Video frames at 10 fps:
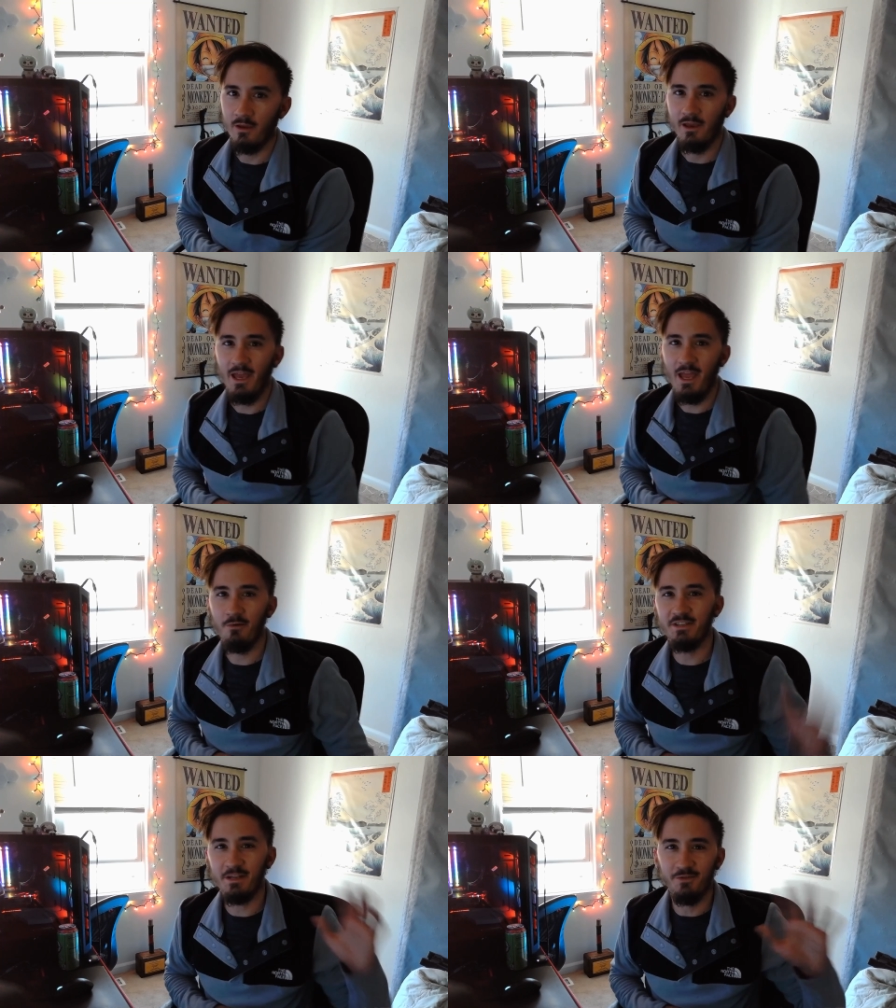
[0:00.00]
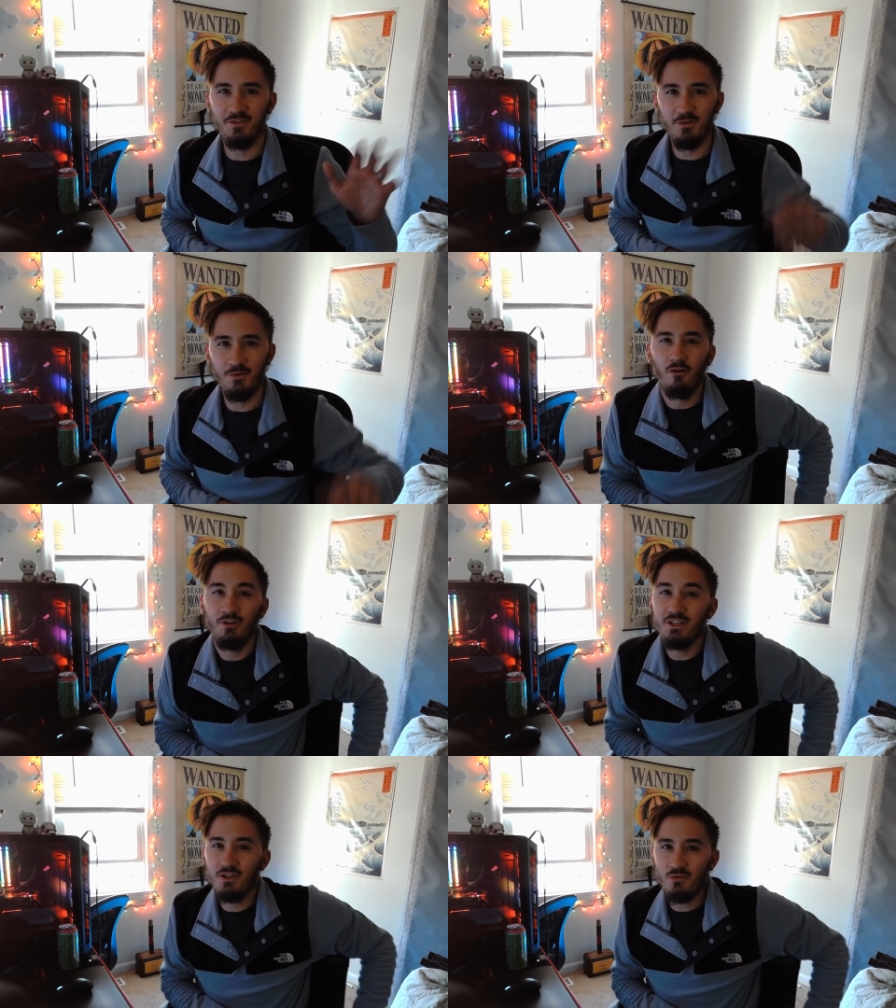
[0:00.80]
Hey, what's up YouTube?
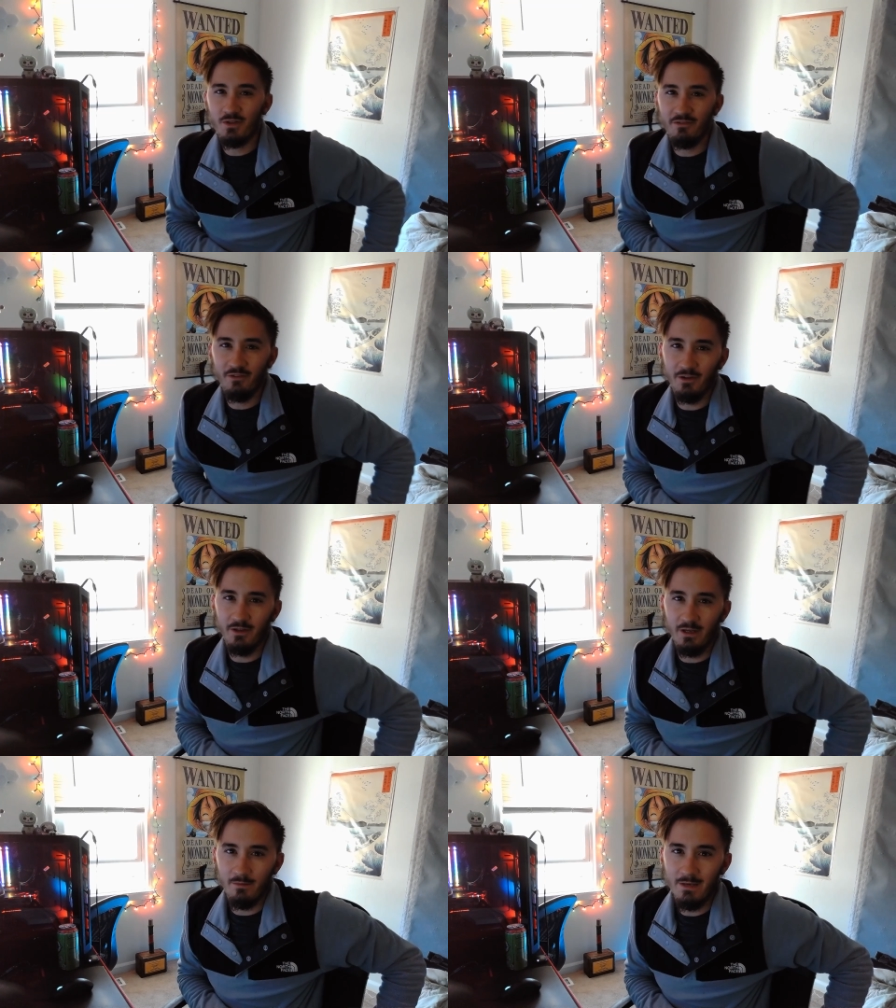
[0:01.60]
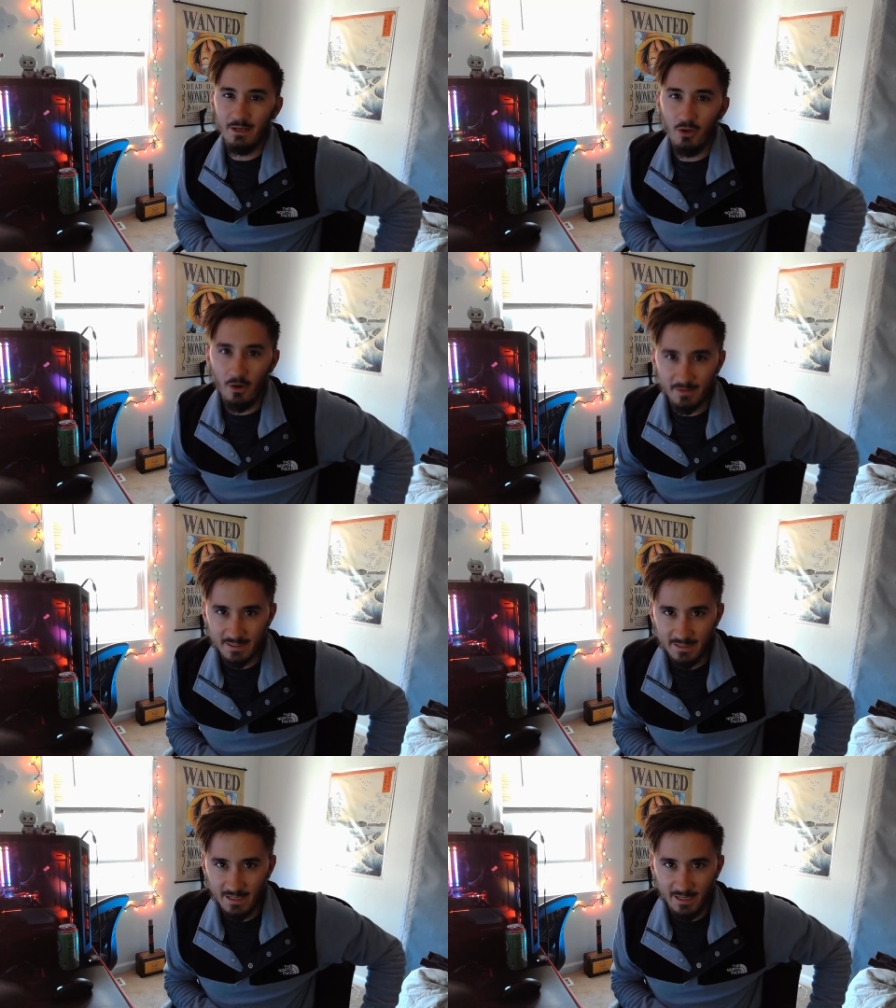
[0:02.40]
Reaching Twitch affiliate could be a daunting
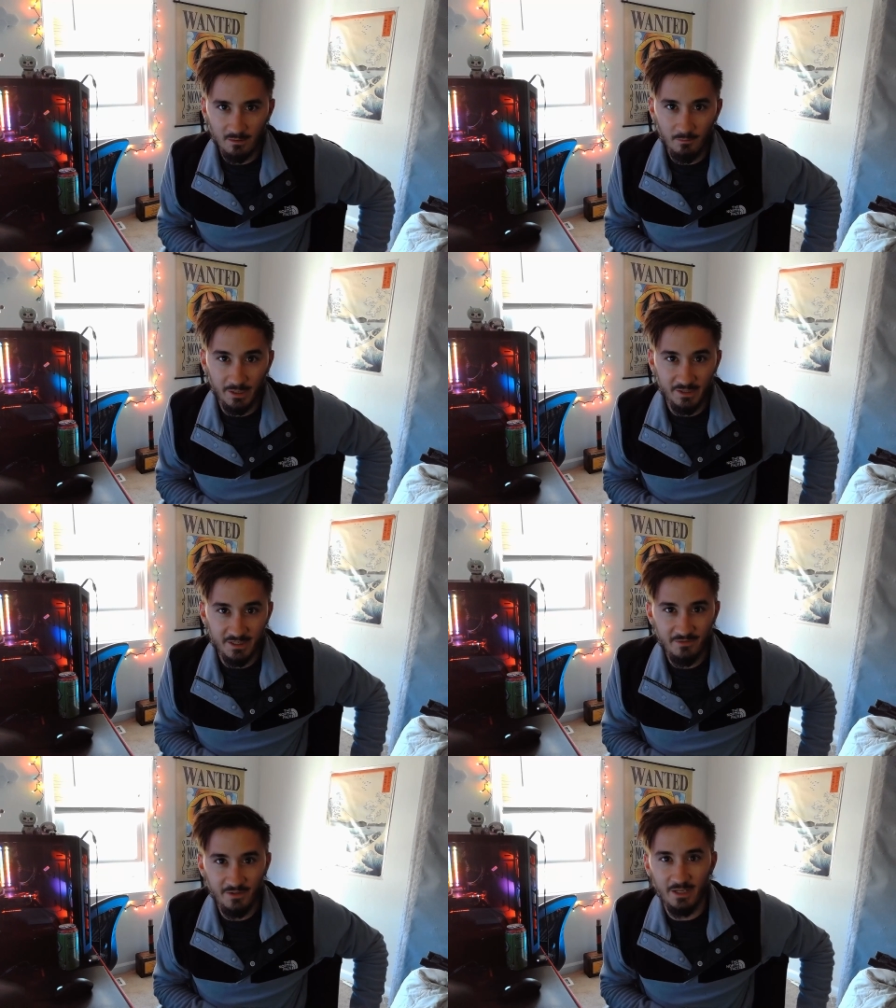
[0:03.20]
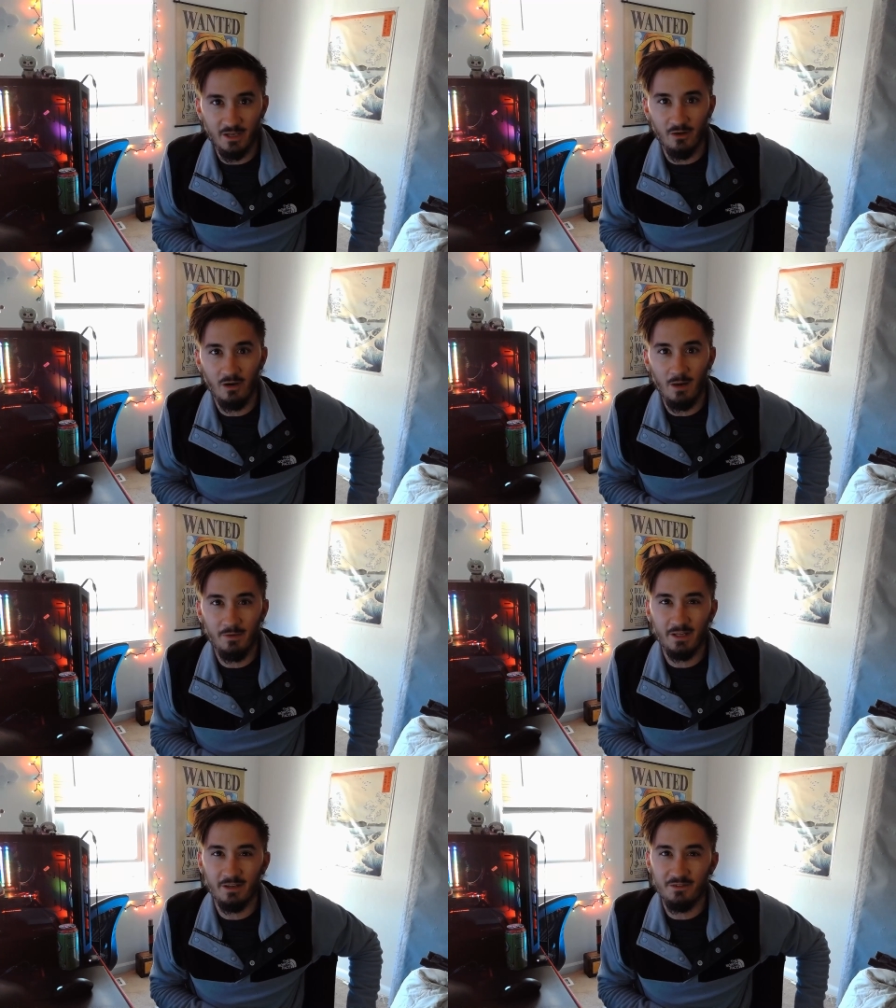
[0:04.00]
task, but in this video, I'm
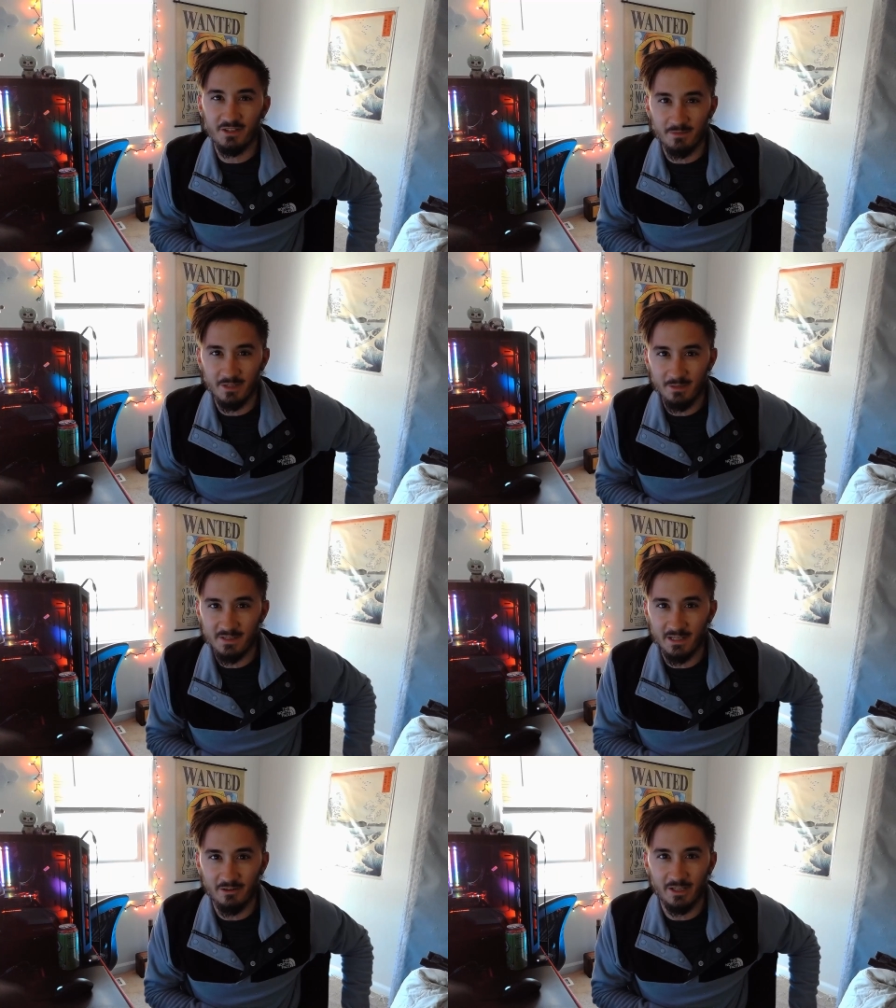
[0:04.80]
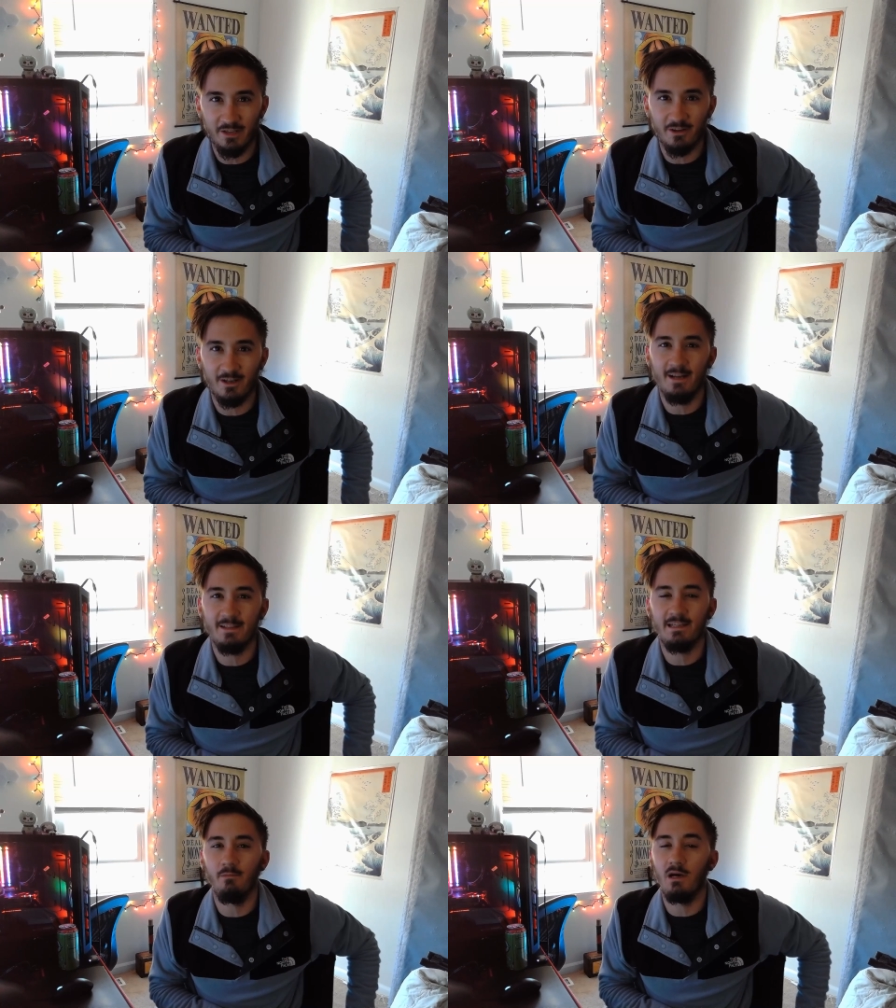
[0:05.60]
gonna give you some tips that'll get your
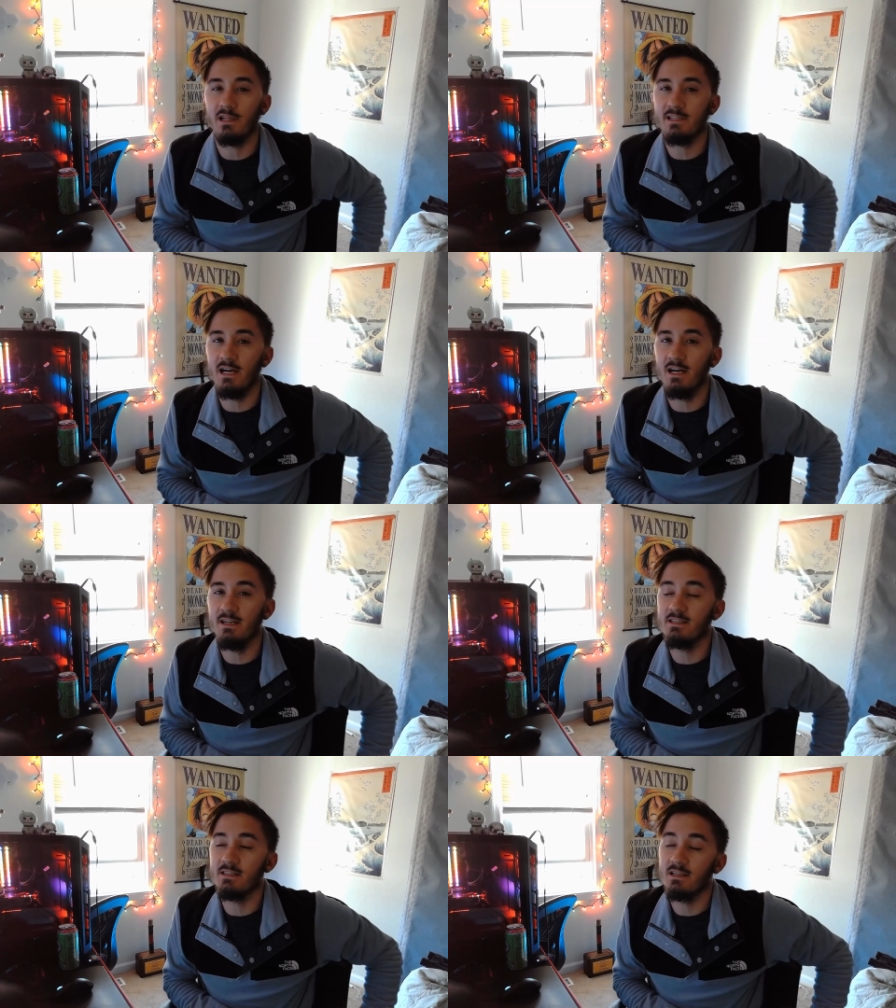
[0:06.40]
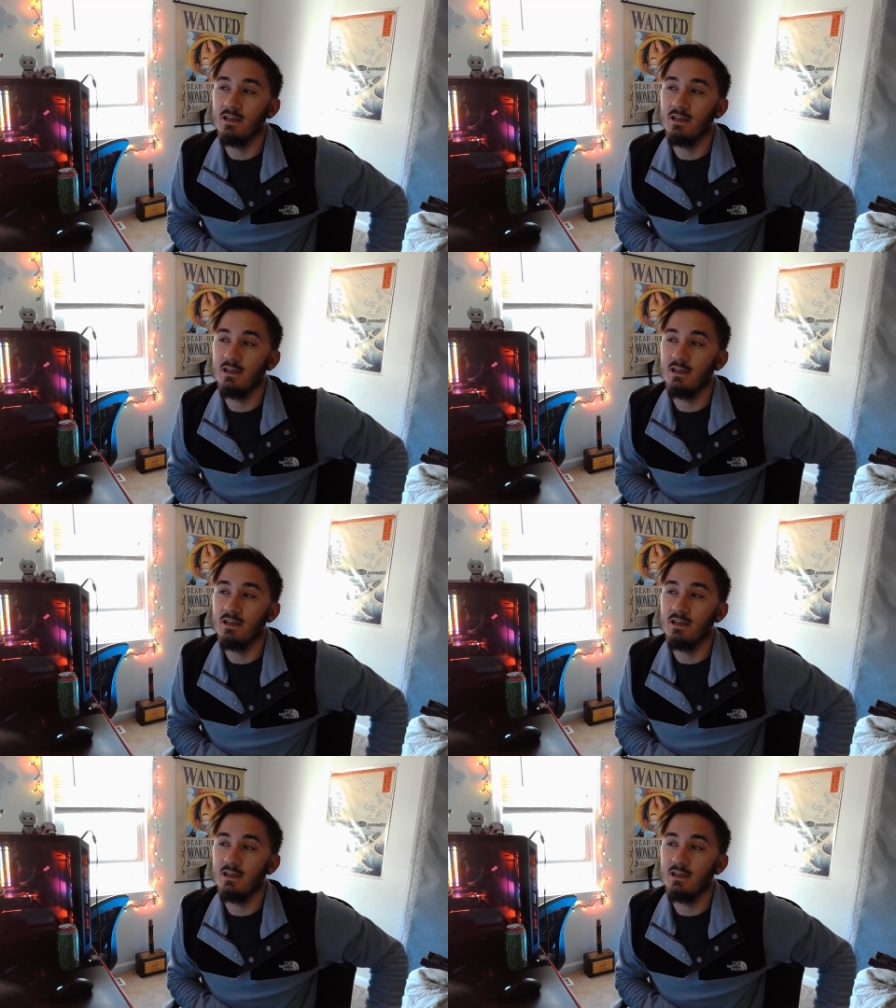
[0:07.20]
content monetized